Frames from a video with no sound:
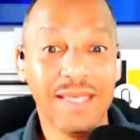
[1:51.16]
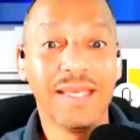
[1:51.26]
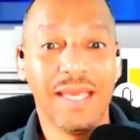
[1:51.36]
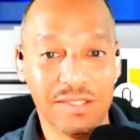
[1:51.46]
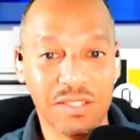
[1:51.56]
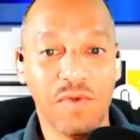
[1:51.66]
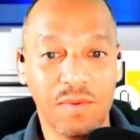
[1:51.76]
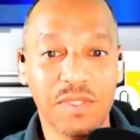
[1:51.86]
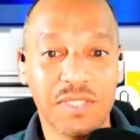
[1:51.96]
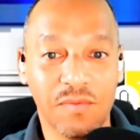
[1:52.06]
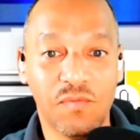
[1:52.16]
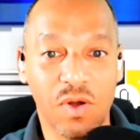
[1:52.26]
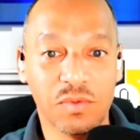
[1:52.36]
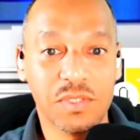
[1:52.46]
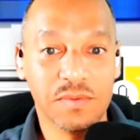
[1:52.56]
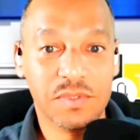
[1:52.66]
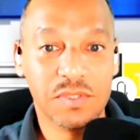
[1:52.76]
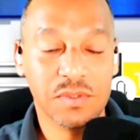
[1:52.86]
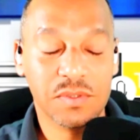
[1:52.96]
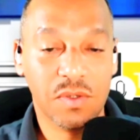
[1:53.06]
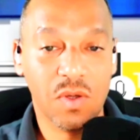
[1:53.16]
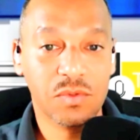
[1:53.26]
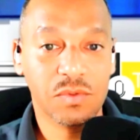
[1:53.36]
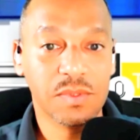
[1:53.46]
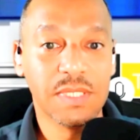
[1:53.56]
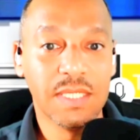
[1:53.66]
It's a very tough road to to to go through.